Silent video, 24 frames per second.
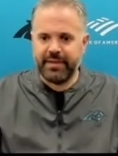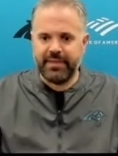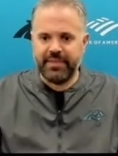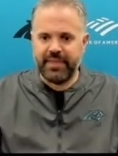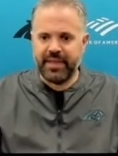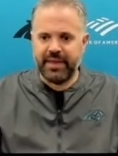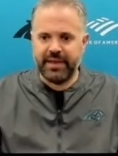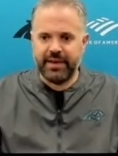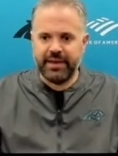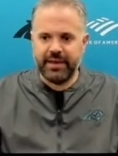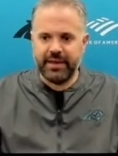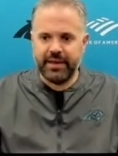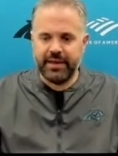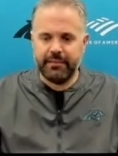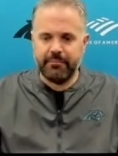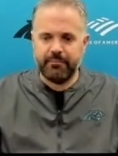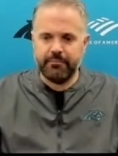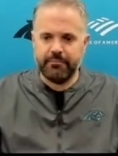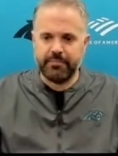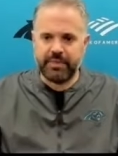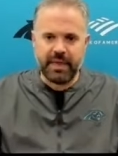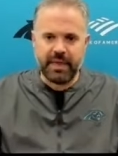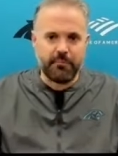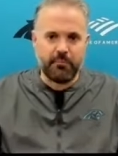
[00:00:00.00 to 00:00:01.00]
and then
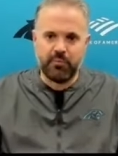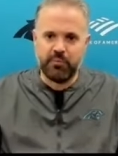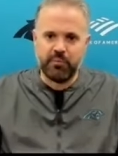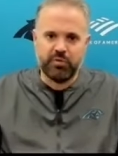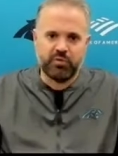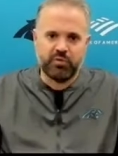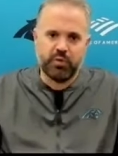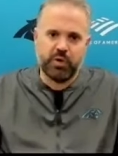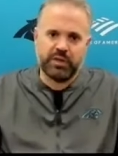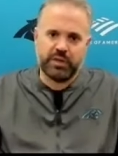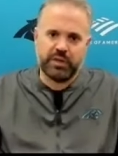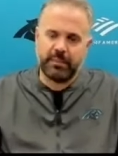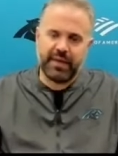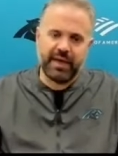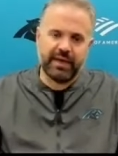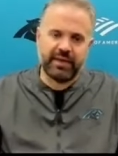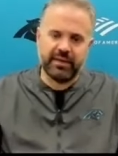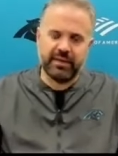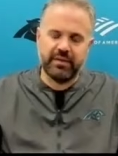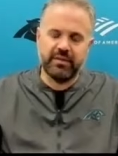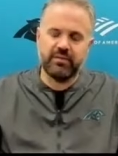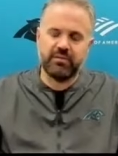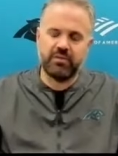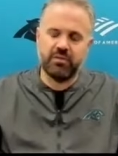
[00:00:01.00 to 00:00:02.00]
was quickly
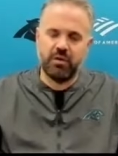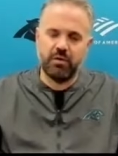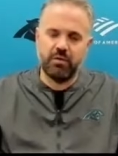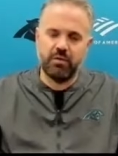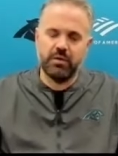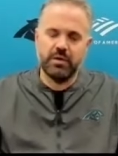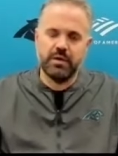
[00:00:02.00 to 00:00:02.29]
back in. So,